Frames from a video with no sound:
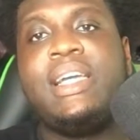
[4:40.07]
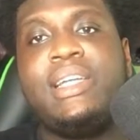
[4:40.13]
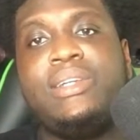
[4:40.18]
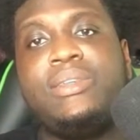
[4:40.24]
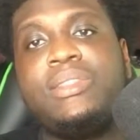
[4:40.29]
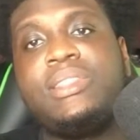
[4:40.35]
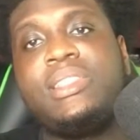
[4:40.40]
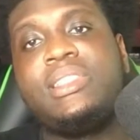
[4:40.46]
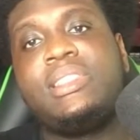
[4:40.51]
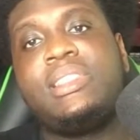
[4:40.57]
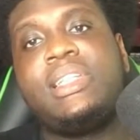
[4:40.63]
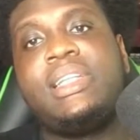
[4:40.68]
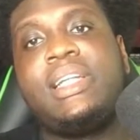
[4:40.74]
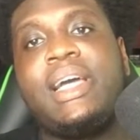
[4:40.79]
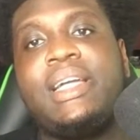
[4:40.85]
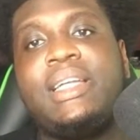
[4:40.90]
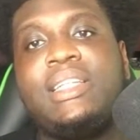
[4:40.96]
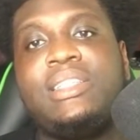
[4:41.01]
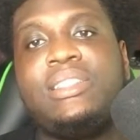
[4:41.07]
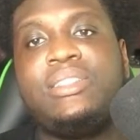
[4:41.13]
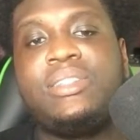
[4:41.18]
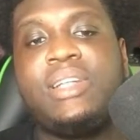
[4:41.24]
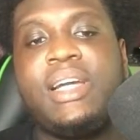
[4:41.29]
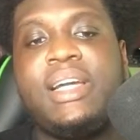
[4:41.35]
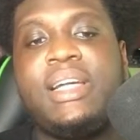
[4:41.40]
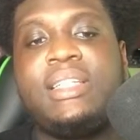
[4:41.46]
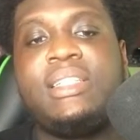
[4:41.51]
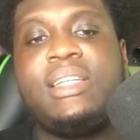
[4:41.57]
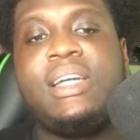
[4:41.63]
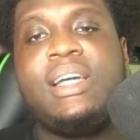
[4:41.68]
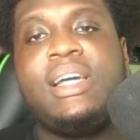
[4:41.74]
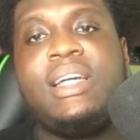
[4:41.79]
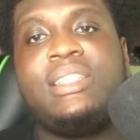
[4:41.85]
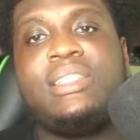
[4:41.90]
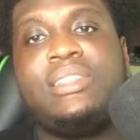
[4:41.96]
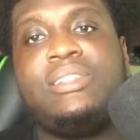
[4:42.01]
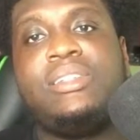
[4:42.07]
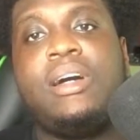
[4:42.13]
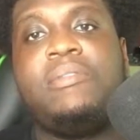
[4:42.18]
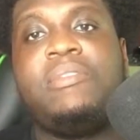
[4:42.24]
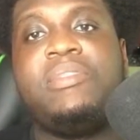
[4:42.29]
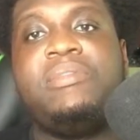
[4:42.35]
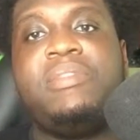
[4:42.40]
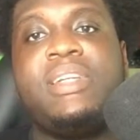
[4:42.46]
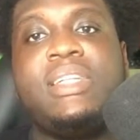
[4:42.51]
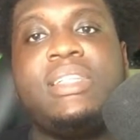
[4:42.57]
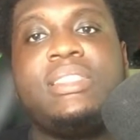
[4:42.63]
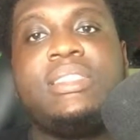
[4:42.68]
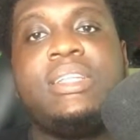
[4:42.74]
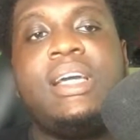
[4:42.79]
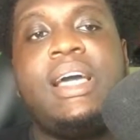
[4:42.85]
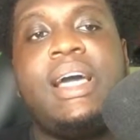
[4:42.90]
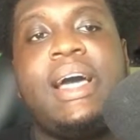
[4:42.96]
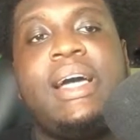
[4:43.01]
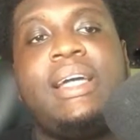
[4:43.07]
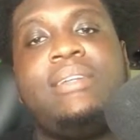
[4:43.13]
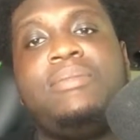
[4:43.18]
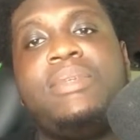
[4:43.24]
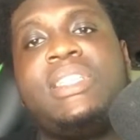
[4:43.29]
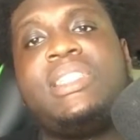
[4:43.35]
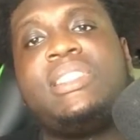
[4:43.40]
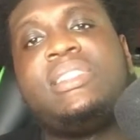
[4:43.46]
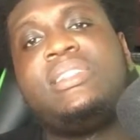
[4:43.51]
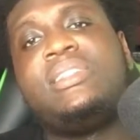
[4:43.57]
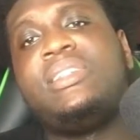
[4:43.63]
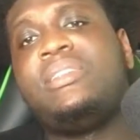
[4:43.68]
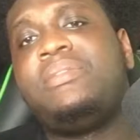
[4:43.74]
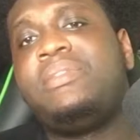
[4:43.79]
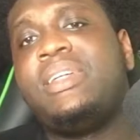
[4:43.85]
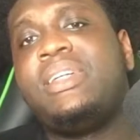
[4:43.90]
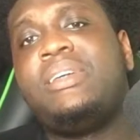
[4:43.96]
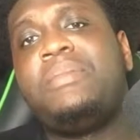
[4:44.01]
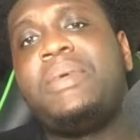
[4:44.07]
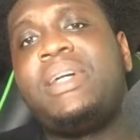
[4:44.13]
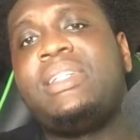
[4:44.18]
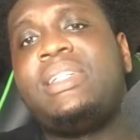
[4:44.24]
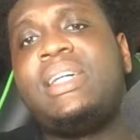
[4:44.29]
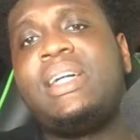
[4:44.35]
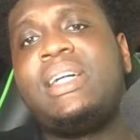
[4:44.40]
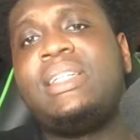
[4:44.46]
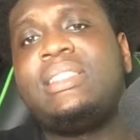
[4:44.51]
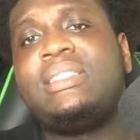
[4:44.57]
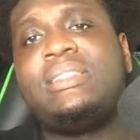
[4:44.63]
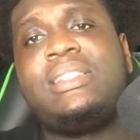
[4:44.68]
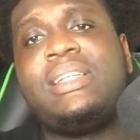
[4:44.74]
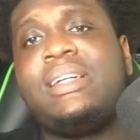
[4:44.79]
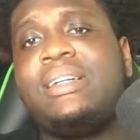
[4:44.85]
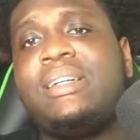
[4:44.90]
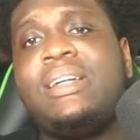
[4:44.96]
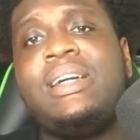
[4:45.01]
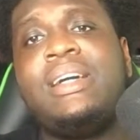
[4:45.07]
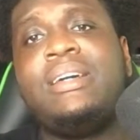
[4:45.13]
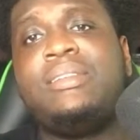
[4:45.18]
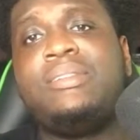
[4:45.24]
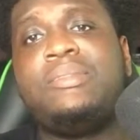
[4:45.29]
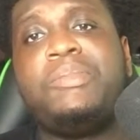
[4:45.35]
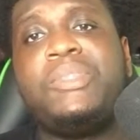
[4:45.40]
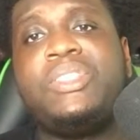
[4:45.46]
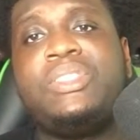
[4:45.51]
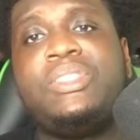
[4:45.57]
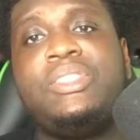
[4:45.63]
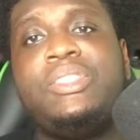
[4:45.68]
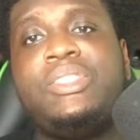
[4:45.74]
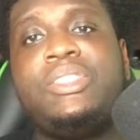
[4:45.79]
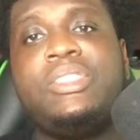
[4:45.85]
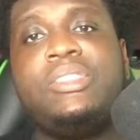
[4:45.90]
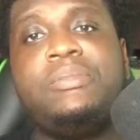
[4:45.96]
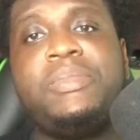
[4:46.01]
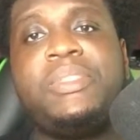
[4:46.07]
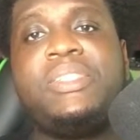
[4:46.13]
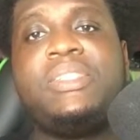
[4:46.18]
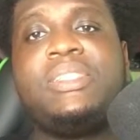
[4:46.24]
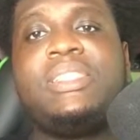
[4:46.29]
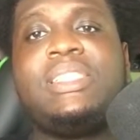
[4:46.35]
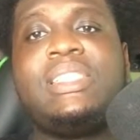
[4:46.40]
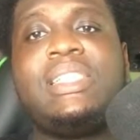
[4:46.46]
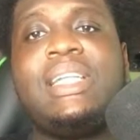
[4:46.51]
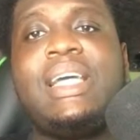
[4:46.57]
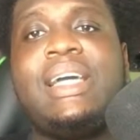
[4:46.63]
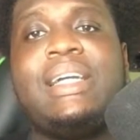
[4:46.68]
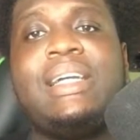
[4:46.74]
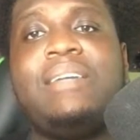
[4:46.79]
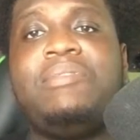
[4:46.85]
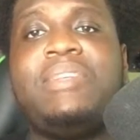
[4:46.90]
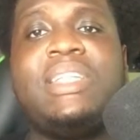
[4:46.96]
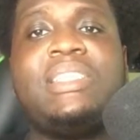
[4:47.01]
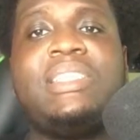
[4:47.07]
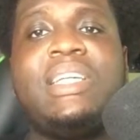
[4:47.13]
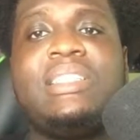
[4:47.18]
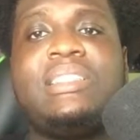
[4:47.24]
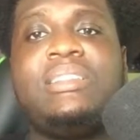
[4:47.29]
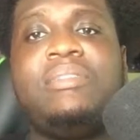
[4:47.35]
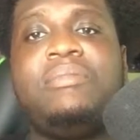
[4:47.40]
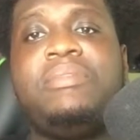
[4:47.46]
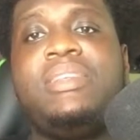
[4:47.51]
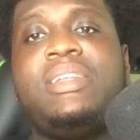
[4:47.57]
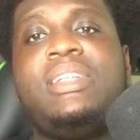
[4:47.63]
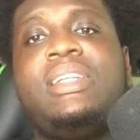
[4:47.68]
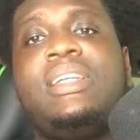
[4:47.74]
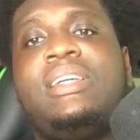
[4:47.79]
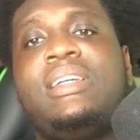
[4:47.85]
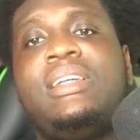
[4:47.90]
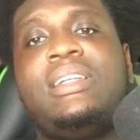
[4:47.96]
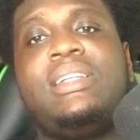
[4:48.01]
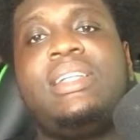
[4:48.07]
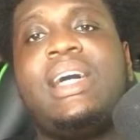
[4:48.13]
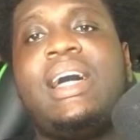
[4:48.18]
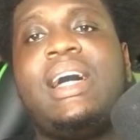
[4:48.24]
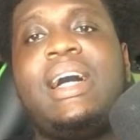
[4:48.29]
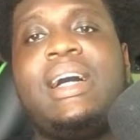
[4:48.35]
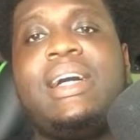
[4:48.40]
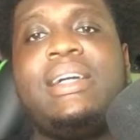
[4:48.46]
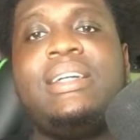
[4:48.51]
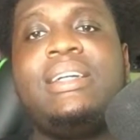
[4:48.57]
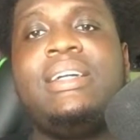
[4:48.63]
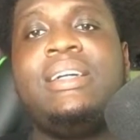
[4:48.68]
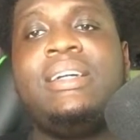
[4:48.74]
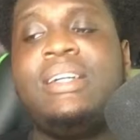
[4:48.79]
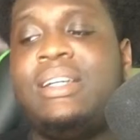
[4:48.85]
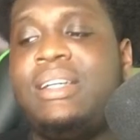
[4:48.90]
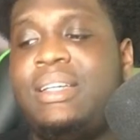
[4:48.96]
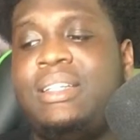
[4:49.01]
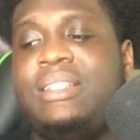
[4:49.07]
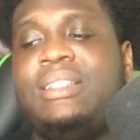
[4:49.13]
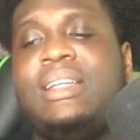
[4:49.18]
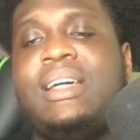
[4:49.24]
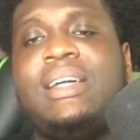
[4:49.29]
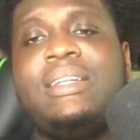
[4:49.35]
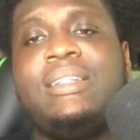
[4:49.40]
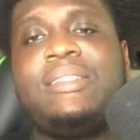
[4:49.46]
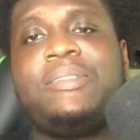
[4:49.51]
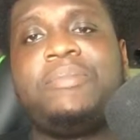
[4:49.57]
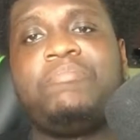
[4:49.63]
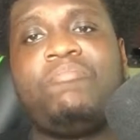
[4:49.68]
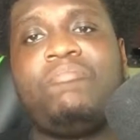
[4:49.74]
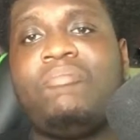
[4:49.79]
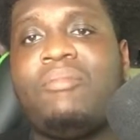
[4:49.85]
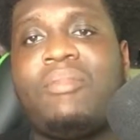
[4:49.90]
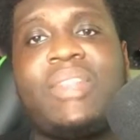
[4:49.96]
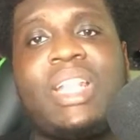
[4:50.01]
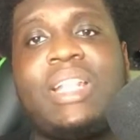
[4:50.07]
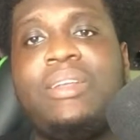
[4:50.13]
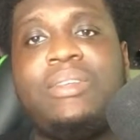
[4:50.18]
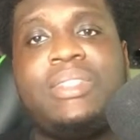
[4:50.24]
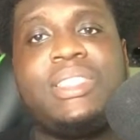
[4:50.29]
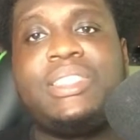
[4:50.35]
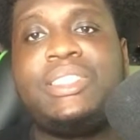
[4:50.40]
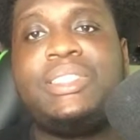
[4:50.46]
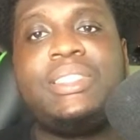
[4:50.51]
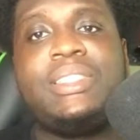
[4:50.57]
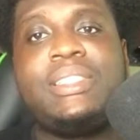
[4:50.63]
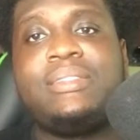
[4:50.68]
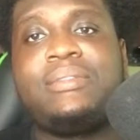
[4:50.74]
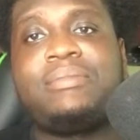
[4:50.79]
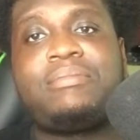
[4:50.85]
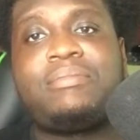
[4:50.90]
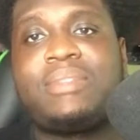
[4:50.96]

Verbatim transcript: He also said that he tried to do other things, and which is a good thing about that is that most YouTubers, like, if they set something that high, like, they'll just do it.